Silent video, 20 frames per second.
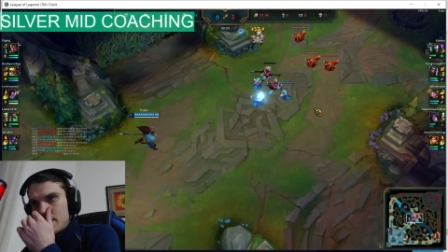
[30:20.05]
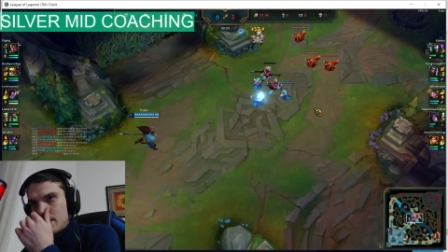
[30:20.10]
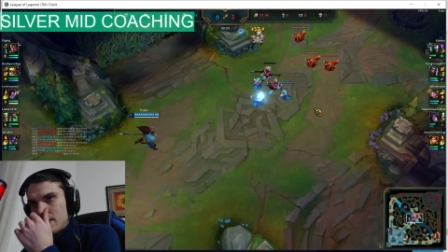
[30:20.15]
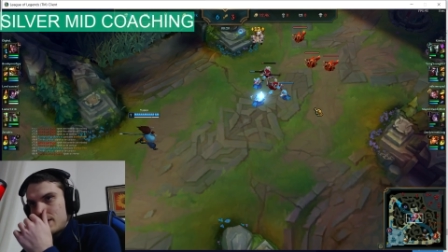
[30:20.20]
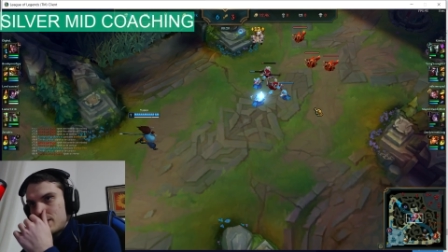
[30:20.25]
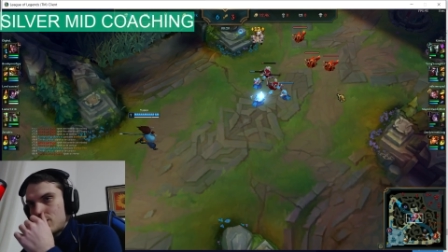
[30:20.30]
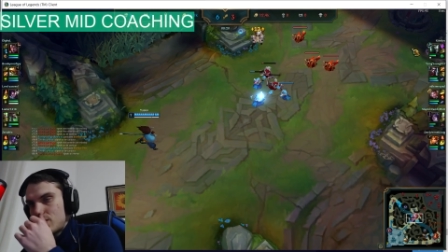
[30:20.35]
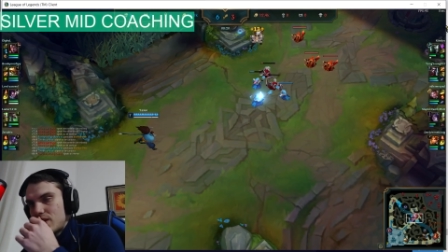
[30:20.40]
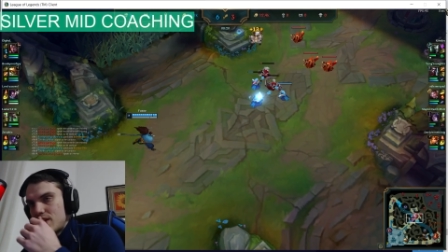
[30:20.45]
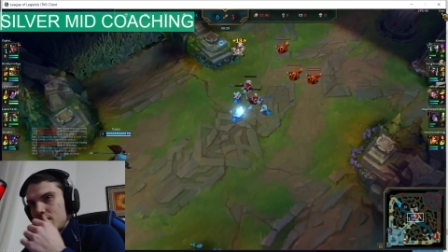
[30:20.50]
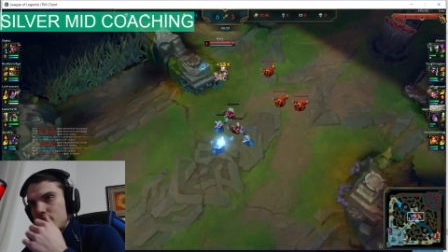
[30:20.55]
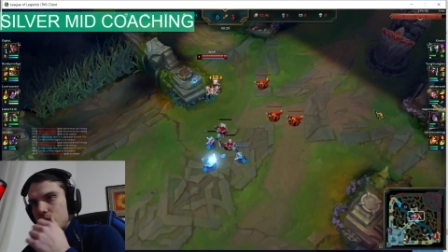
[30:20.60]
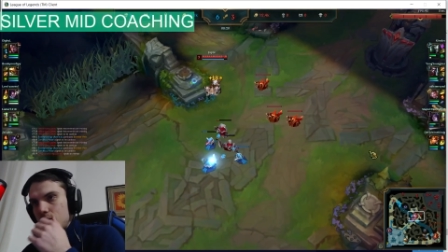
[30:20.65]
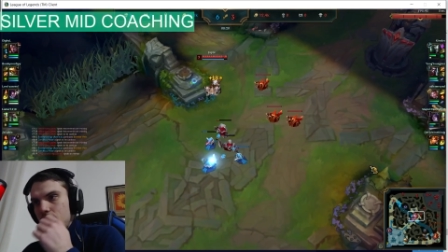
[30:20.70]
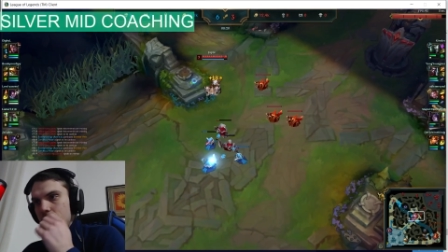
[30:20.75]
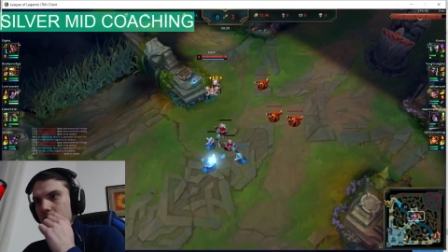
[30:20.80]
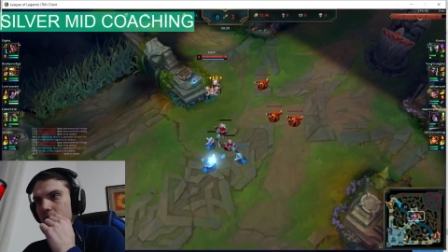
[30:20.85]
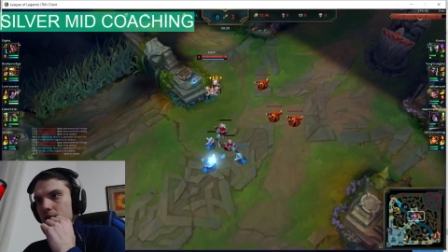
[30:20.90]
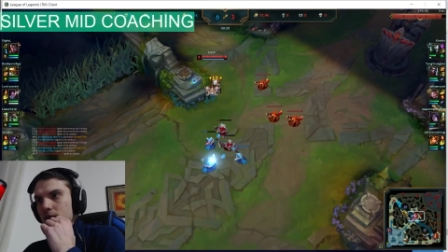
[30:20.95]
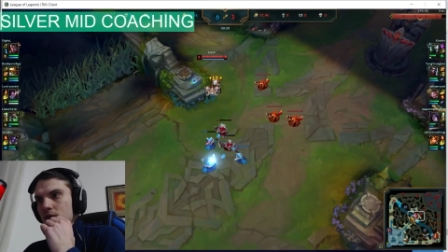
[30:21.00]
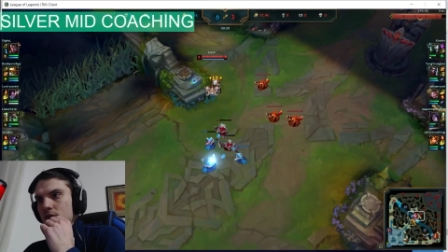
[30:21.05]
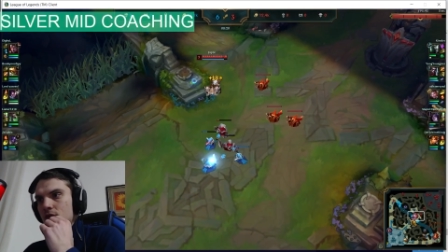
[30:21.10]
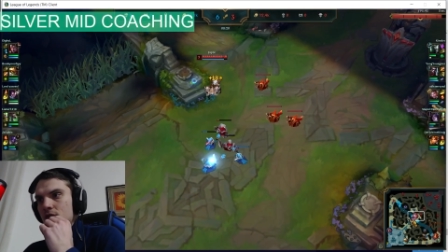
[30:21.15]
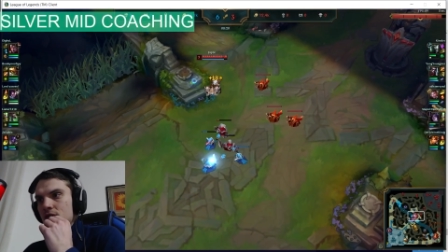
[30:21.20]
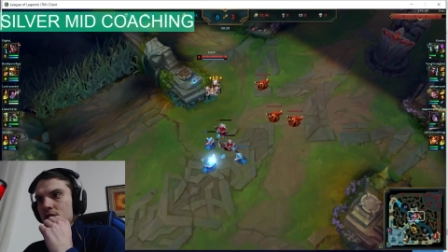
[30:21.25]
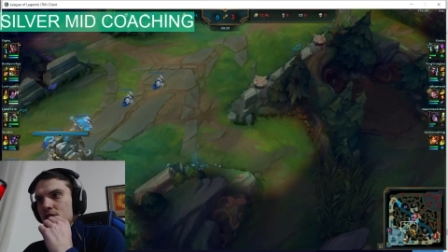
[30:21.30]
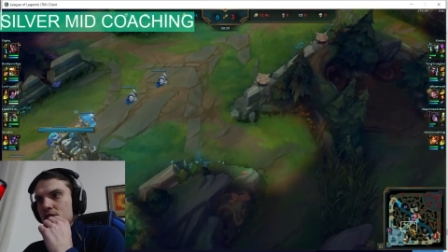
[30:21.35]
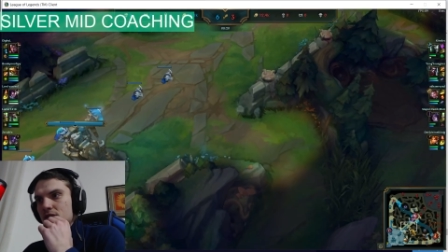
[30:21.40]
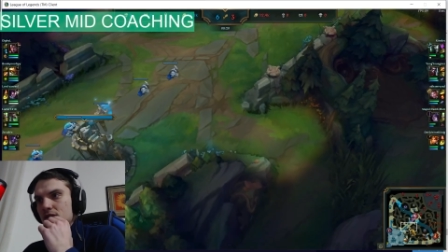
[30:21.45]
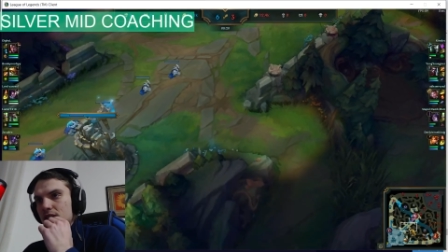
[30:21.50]
as you can see right now,
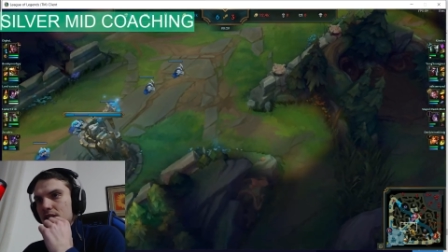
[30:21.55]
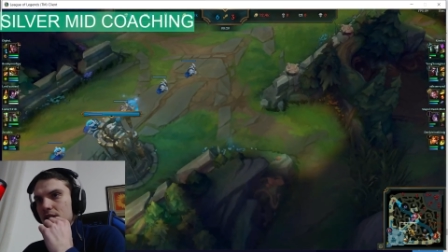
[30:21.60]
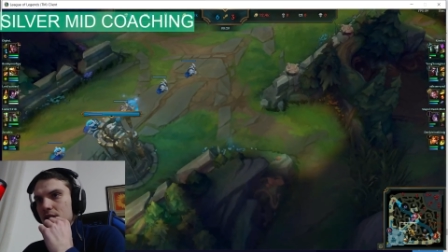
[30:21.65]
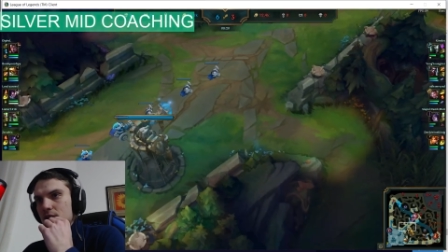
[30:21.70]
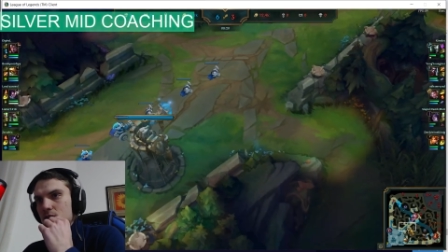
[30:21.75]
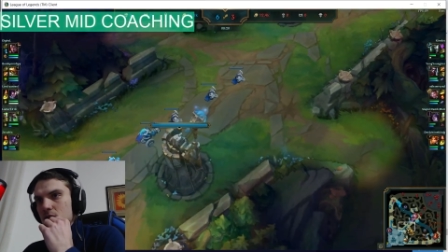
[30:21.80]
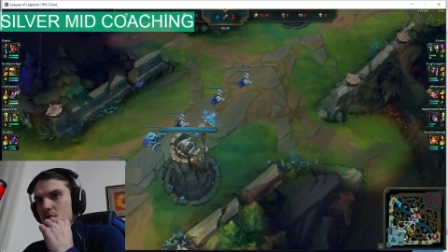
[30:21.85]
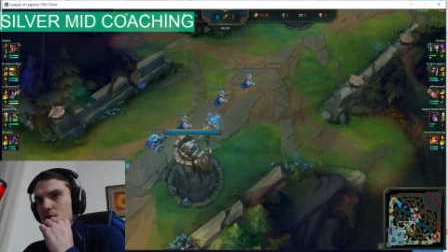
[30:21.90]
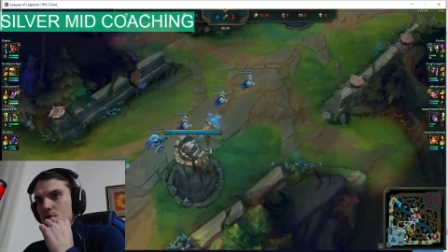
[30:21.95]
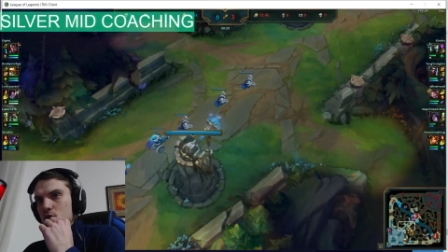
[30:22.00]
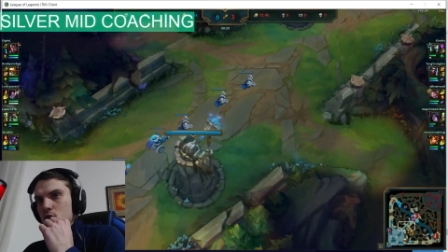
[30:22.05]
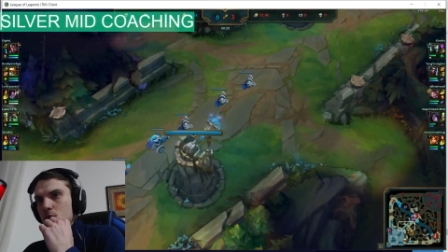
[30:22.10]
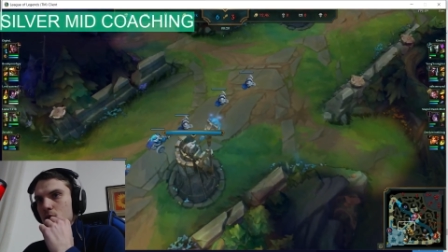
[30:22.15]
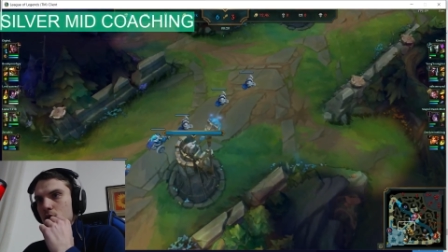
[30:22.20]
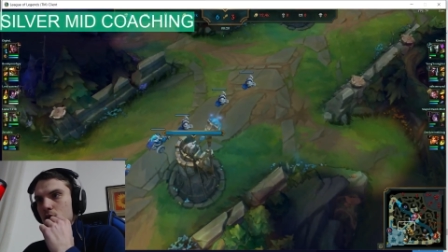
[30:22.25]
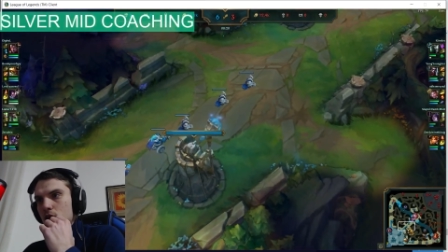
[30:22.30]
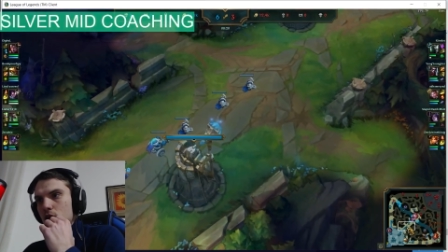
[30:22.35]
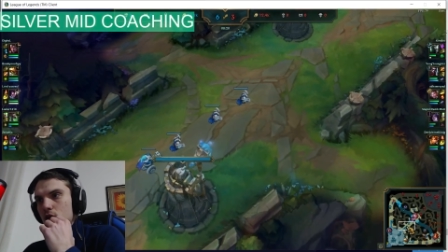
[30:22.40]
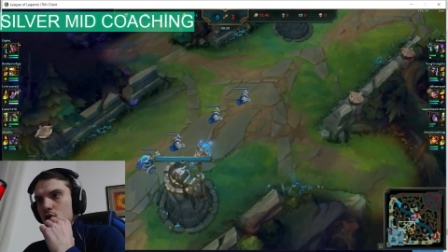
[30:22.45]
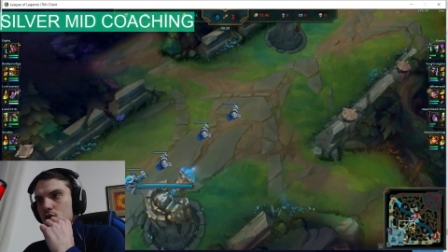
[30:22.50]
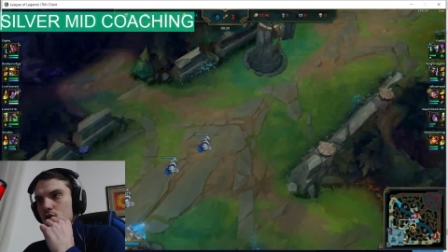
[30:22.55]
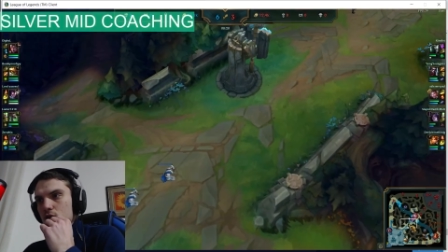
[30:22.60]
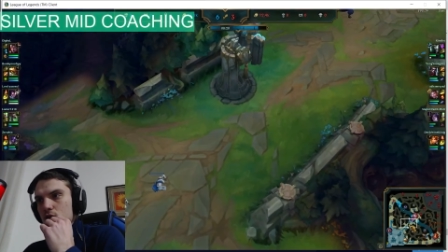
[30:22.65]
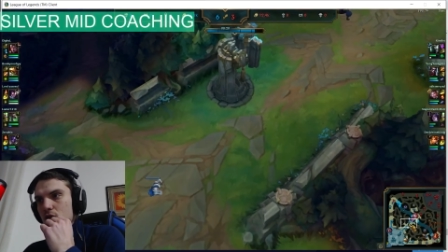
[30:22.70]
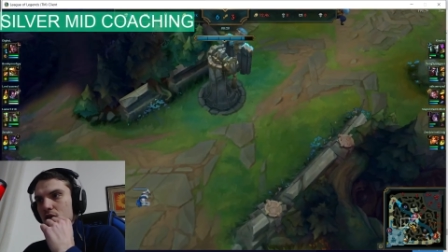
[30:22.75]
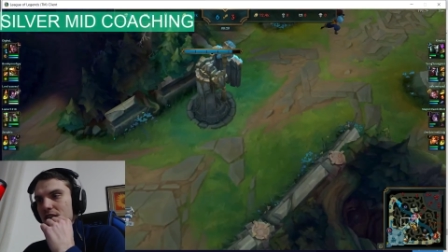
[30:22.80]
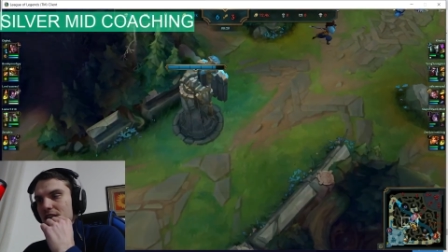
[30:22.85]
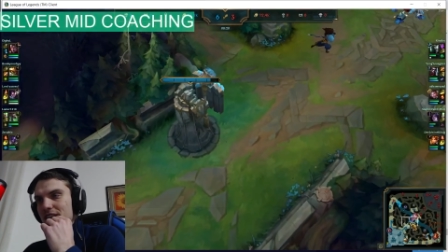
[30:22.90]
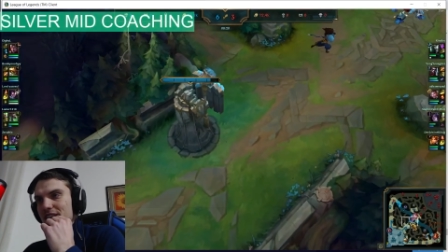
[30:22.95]
the next wave is super close, so he